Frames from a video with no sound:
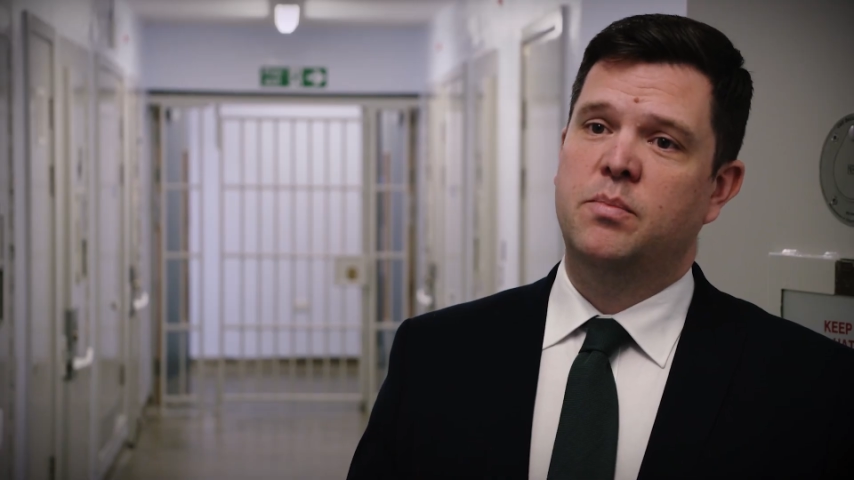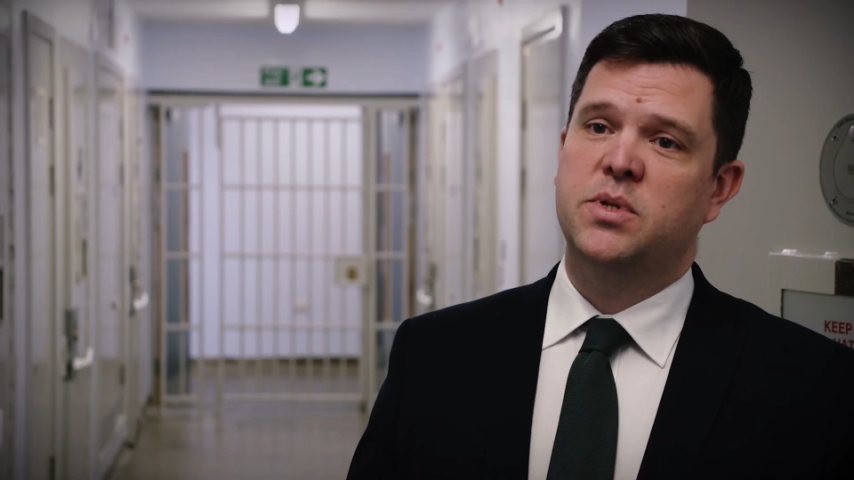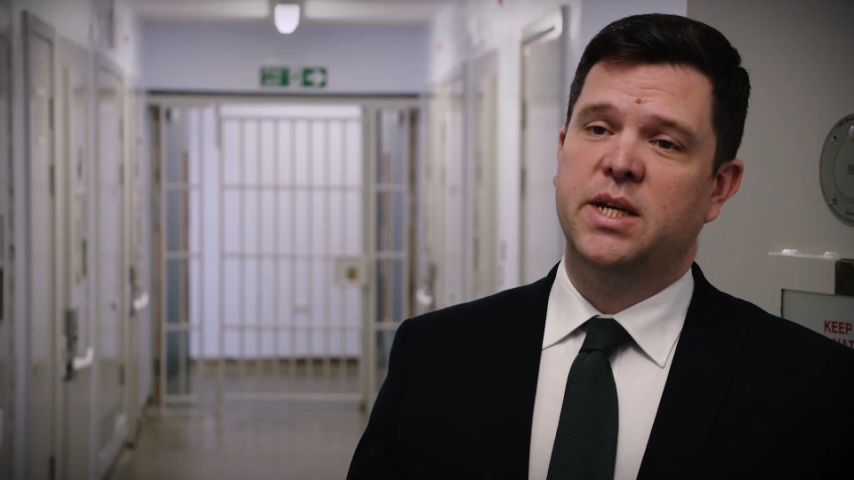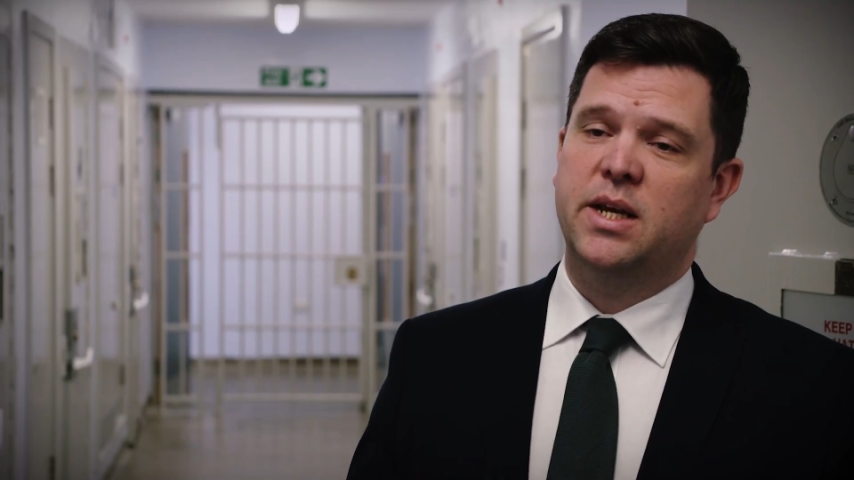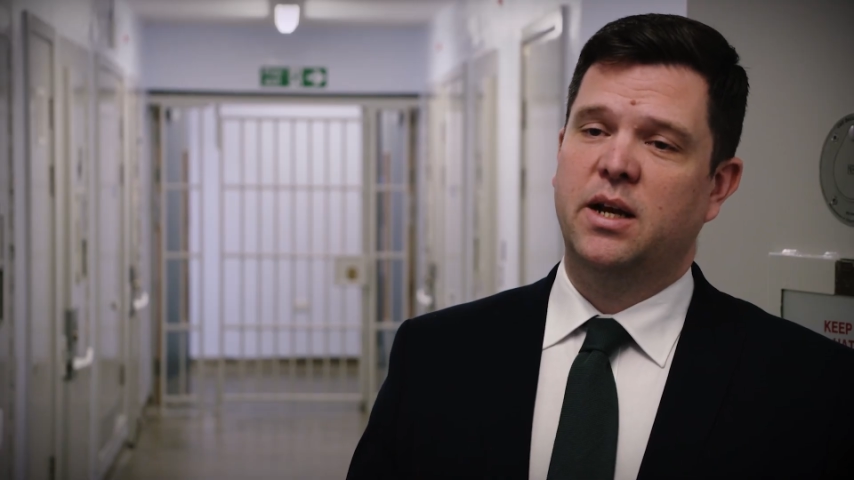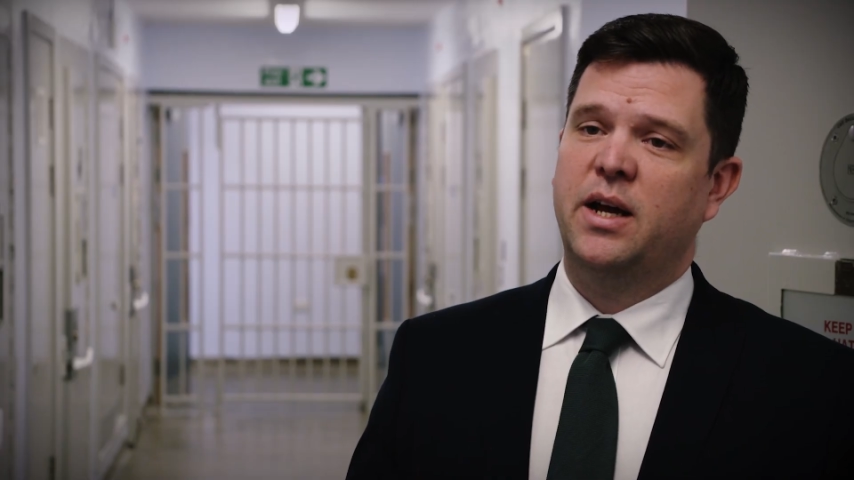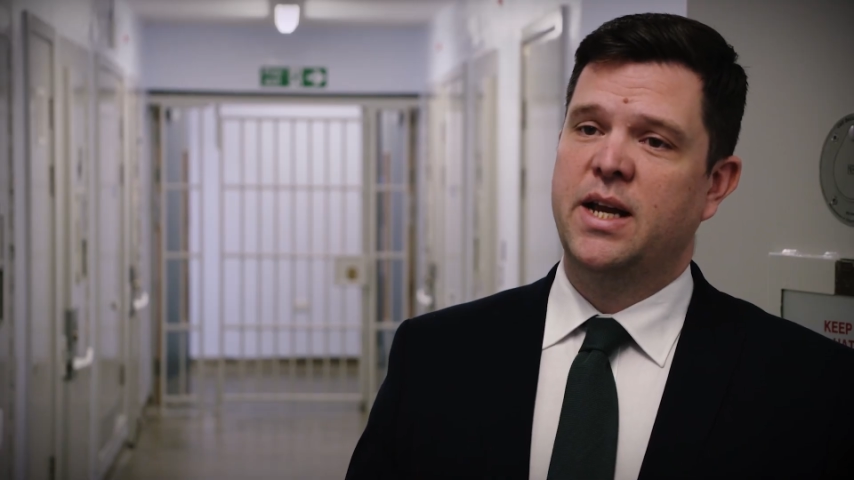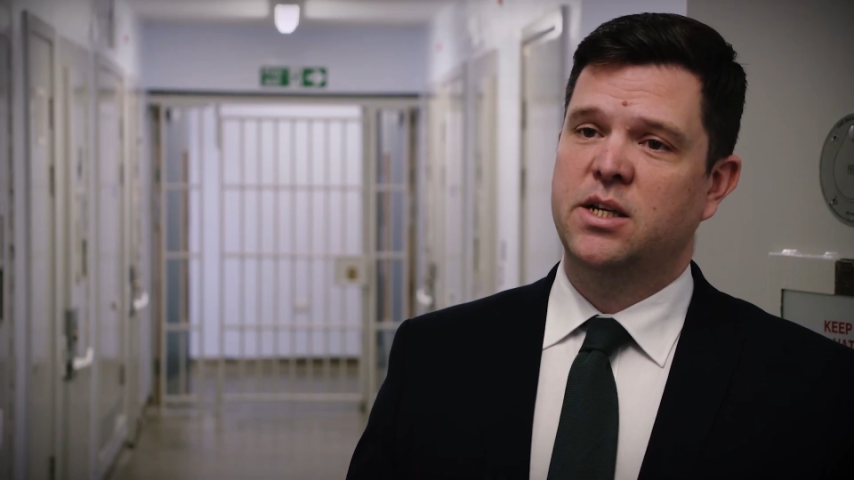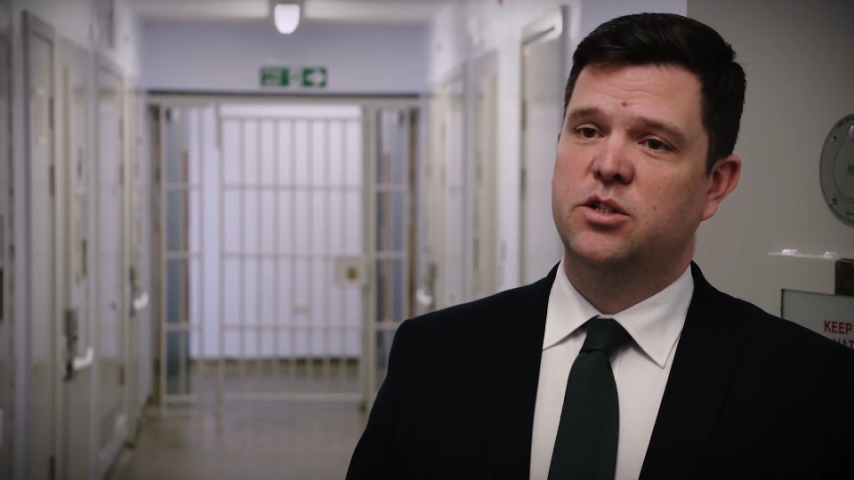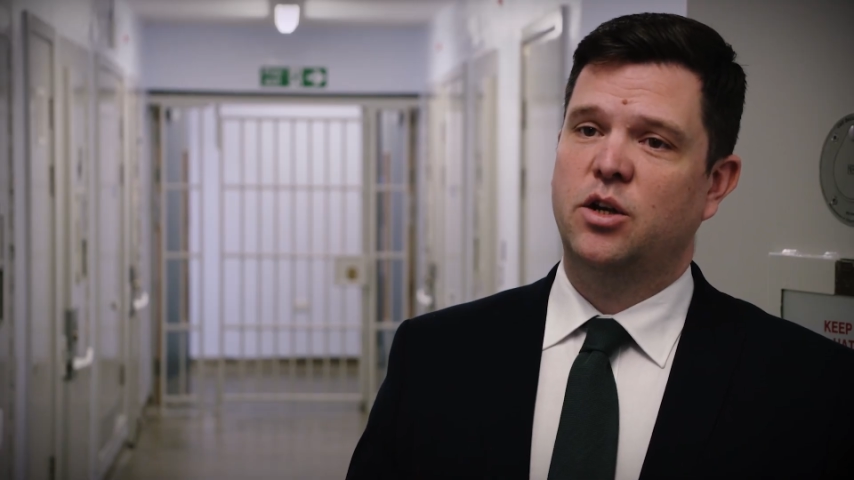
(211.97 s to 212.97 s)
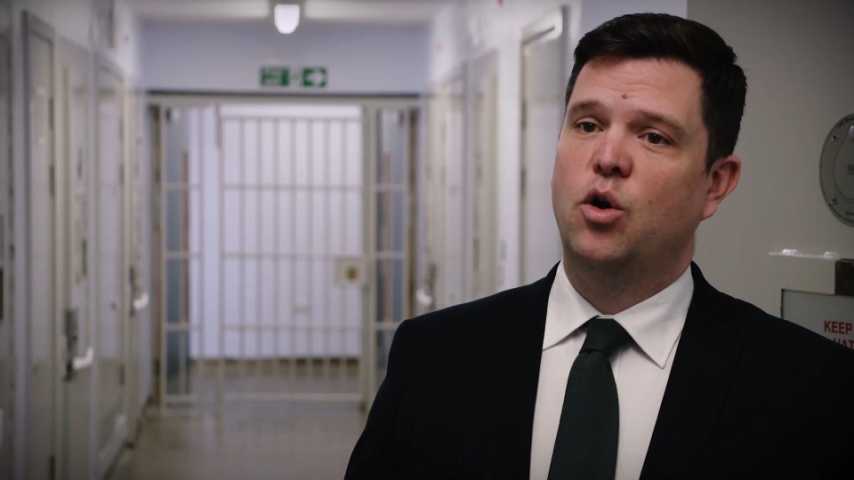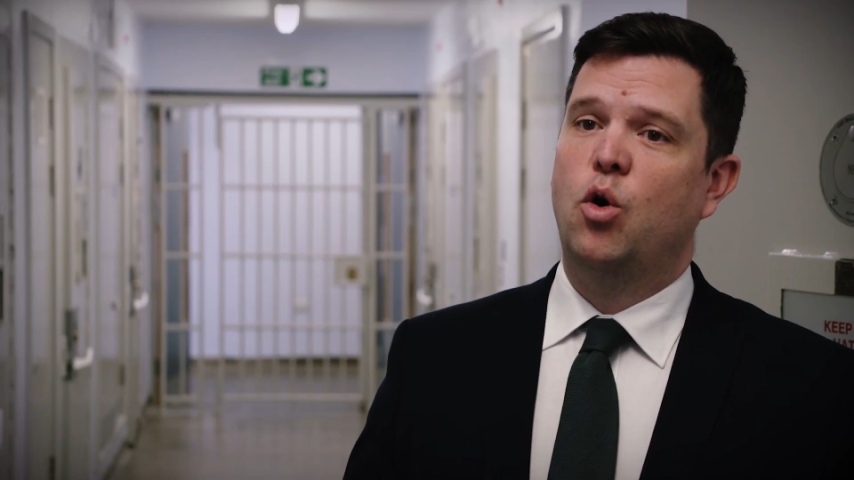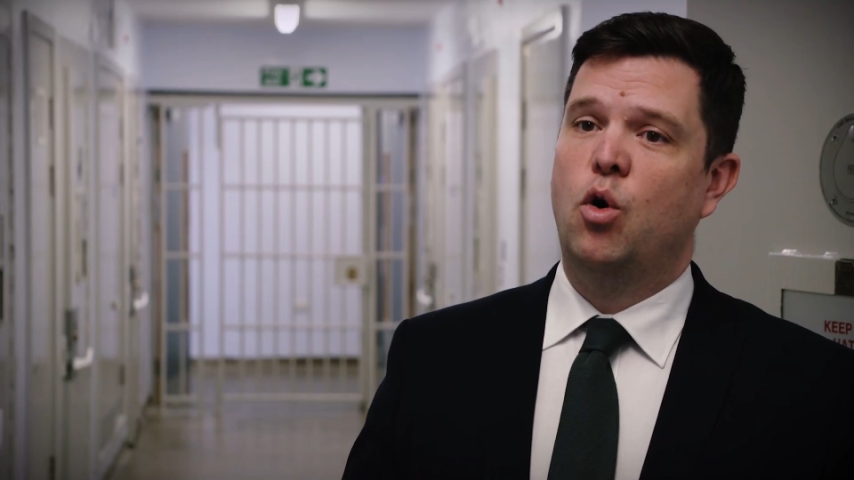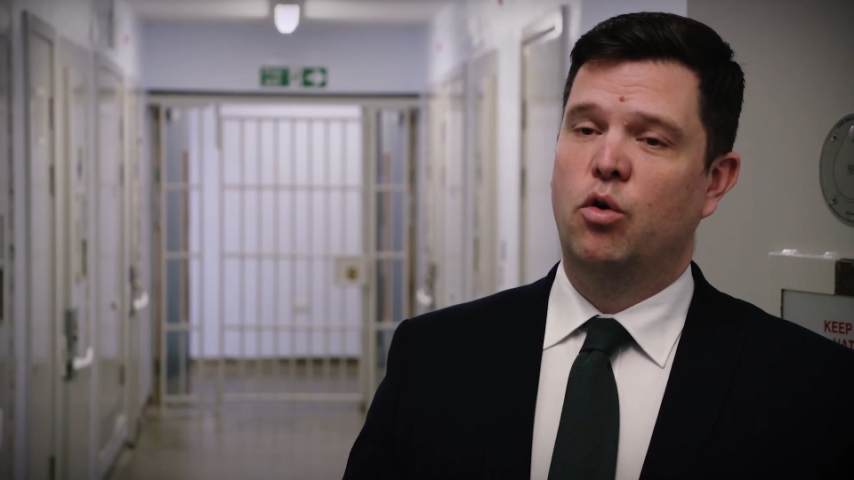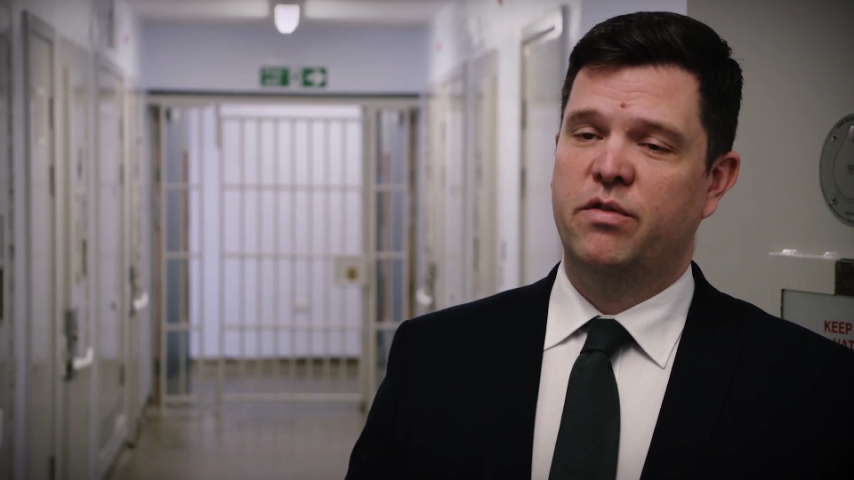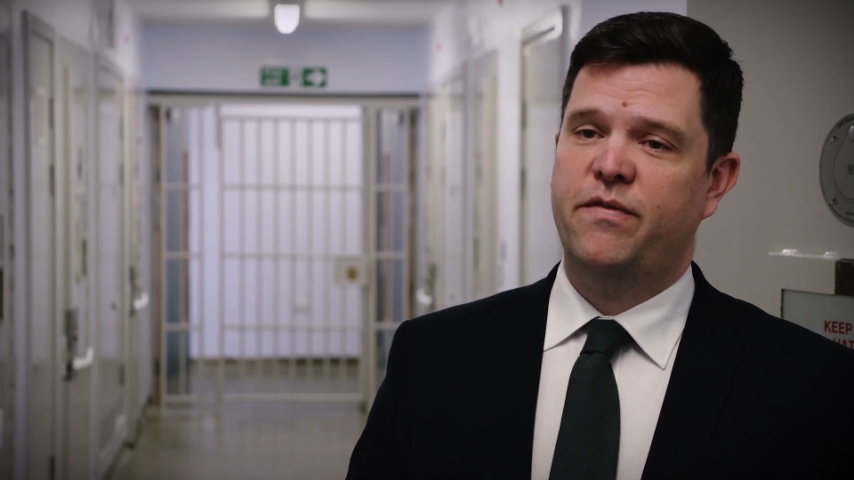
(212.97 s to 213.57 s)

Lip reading: particular incident or